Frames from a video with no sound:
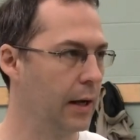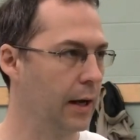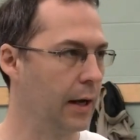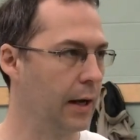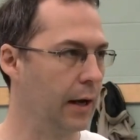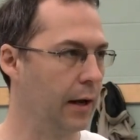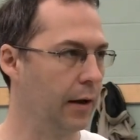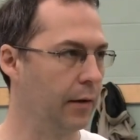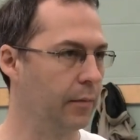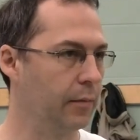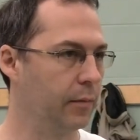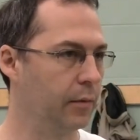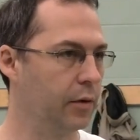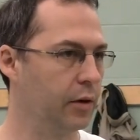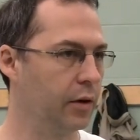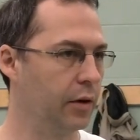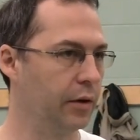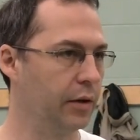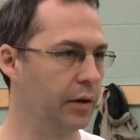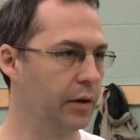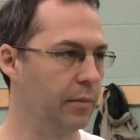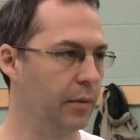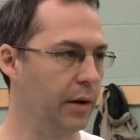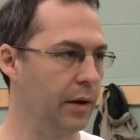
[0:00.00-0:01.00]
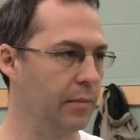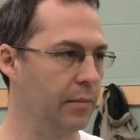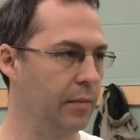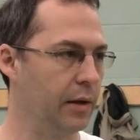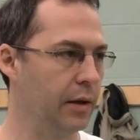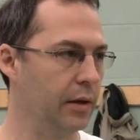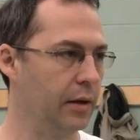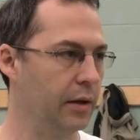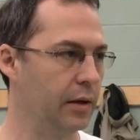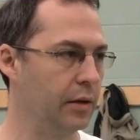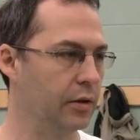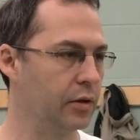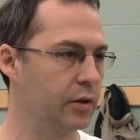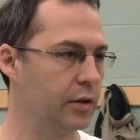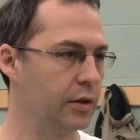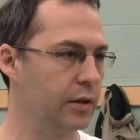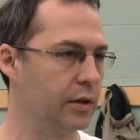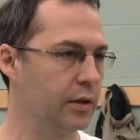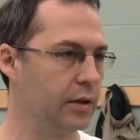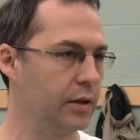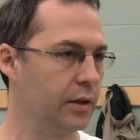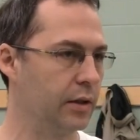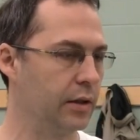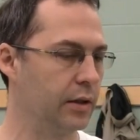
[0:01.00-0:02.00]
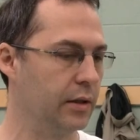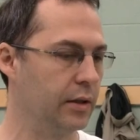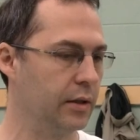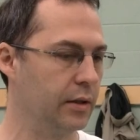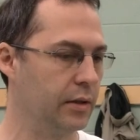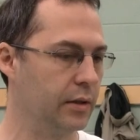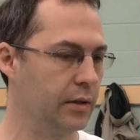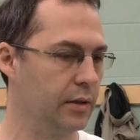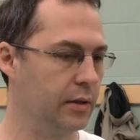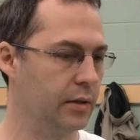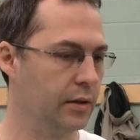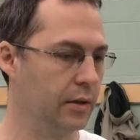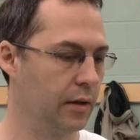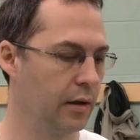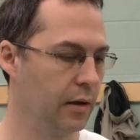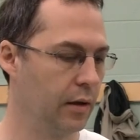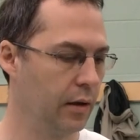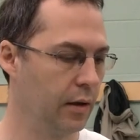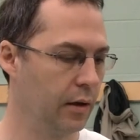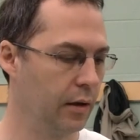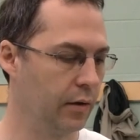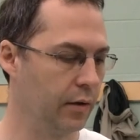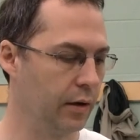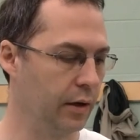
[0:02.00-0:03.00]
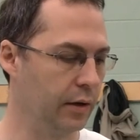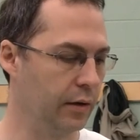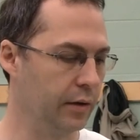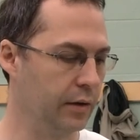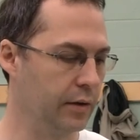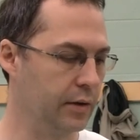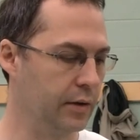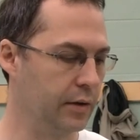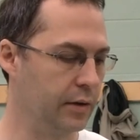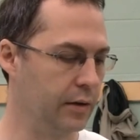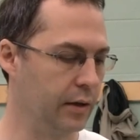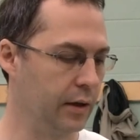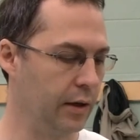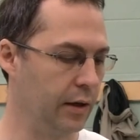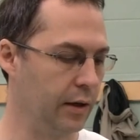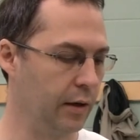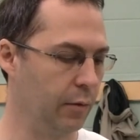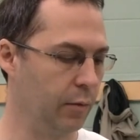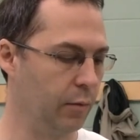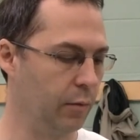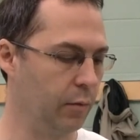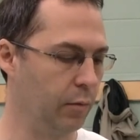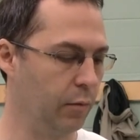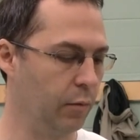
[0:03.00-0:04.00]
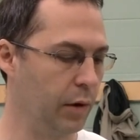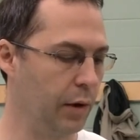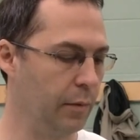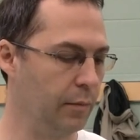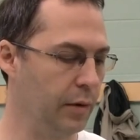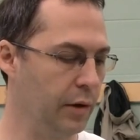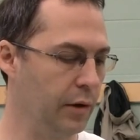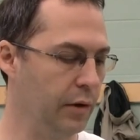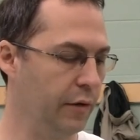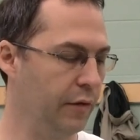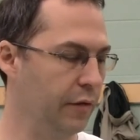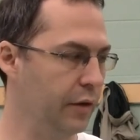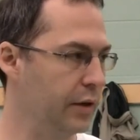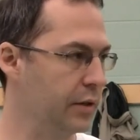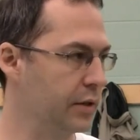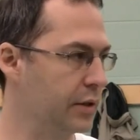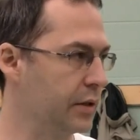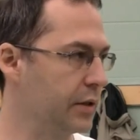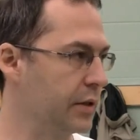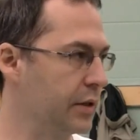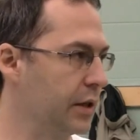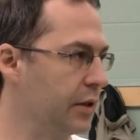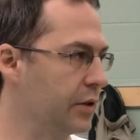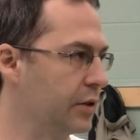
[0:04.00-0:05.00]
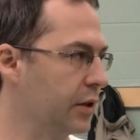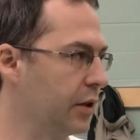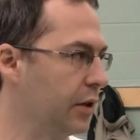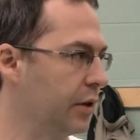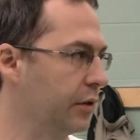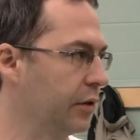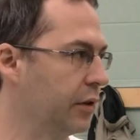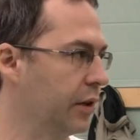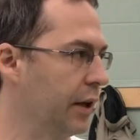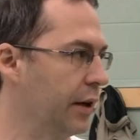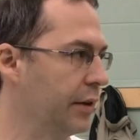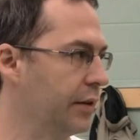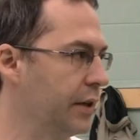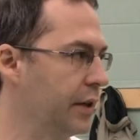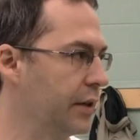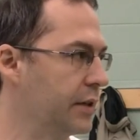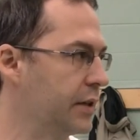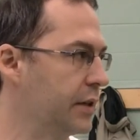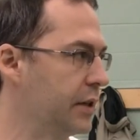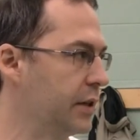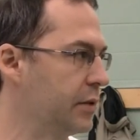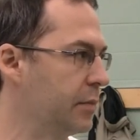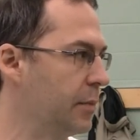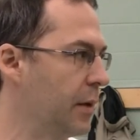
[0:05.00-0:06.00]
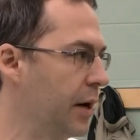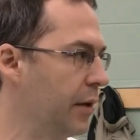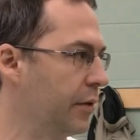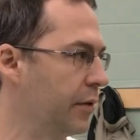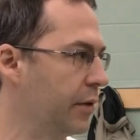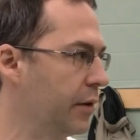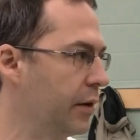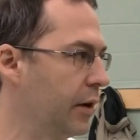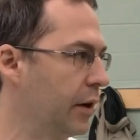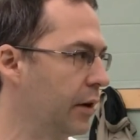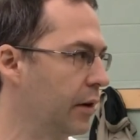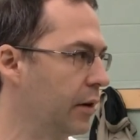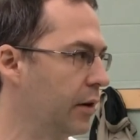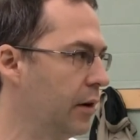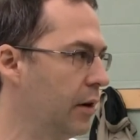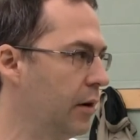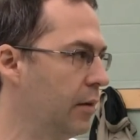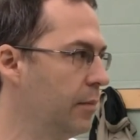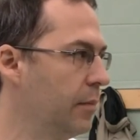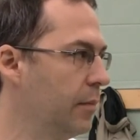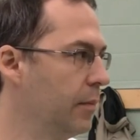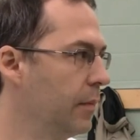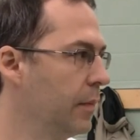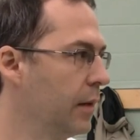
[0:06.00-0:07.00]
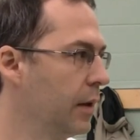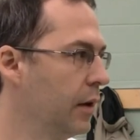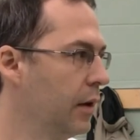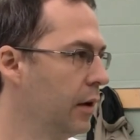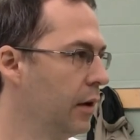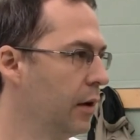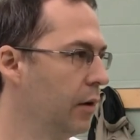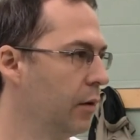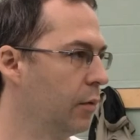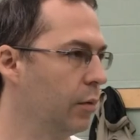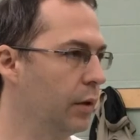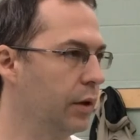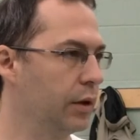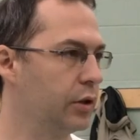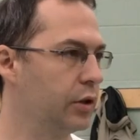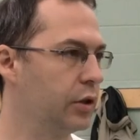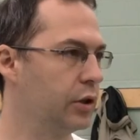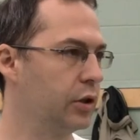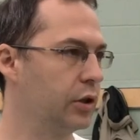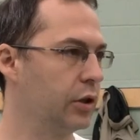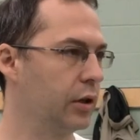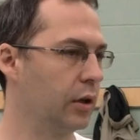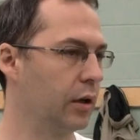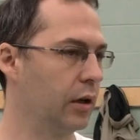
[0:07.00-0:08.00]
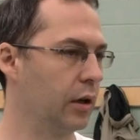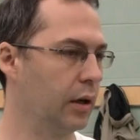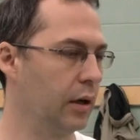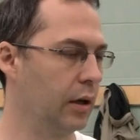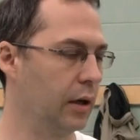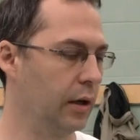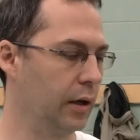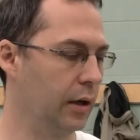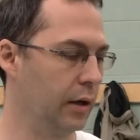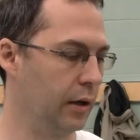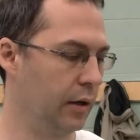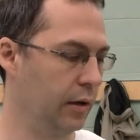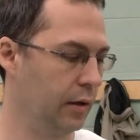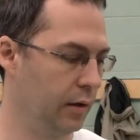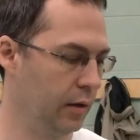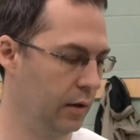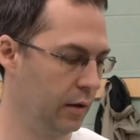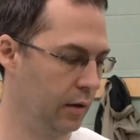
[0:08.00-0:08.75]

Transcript: And currently, my main interest is creating this uh, web interface to Sage called cloud.sagemath.com, which uh,